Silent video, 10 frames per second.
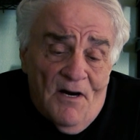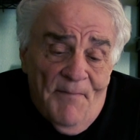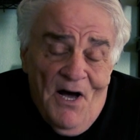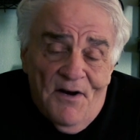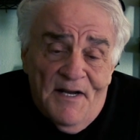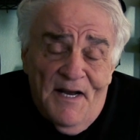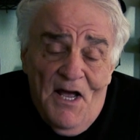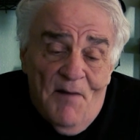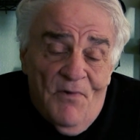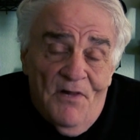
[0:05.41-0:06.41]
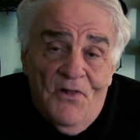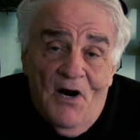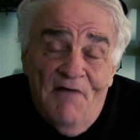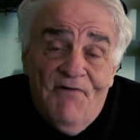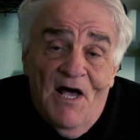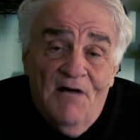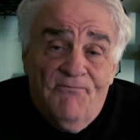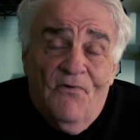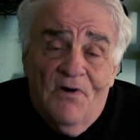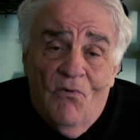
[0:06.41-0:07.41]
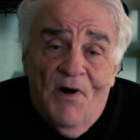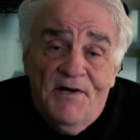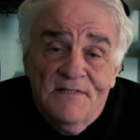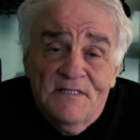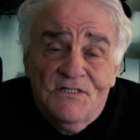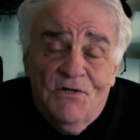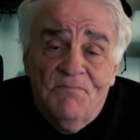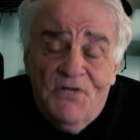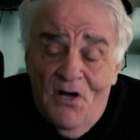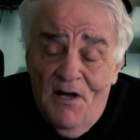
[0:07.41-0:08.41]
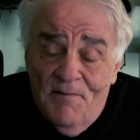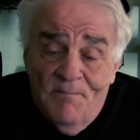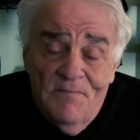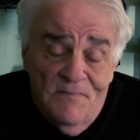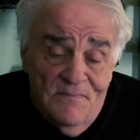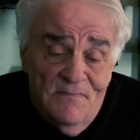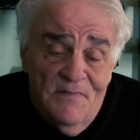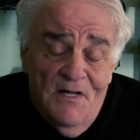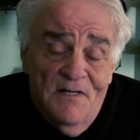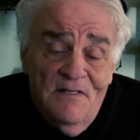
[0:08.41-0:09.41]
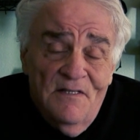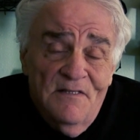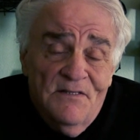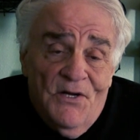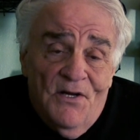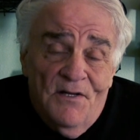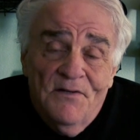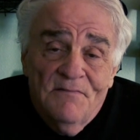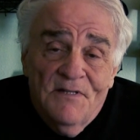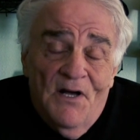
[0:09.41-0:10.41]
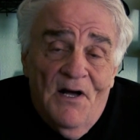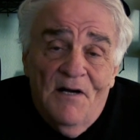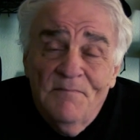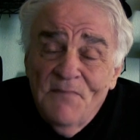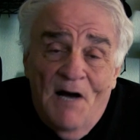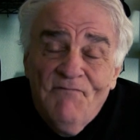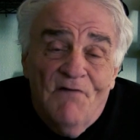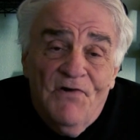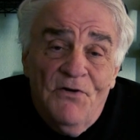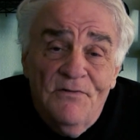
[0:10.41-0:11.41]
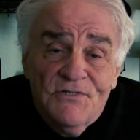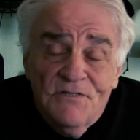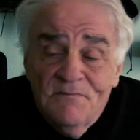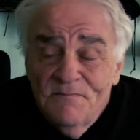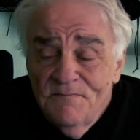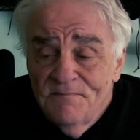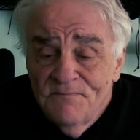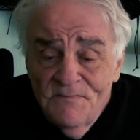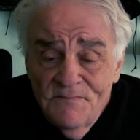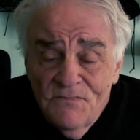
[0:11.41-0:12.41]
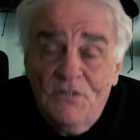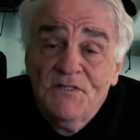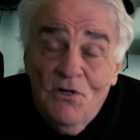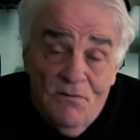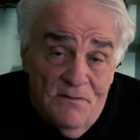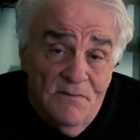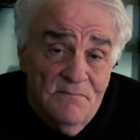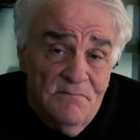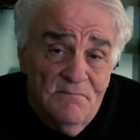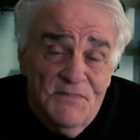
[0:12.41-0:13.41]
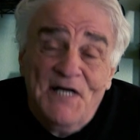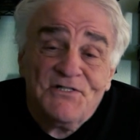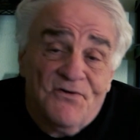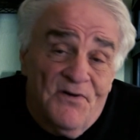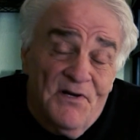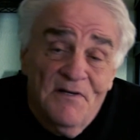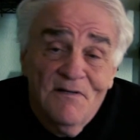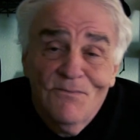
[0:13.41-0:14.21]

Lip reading: about a camera that I've had for quite some time. And I've never used it until yesterday.